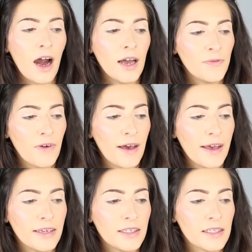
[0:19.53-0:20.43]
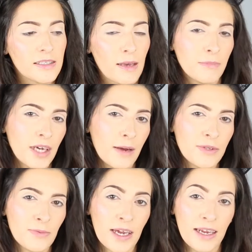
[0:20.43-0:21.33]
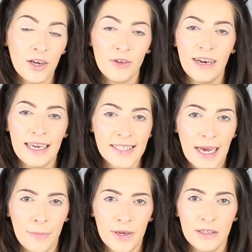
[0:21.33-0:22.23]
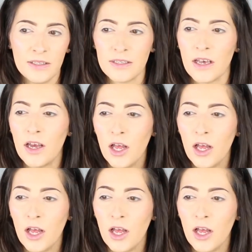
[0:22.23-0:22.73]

I find sometimes when a new release happens,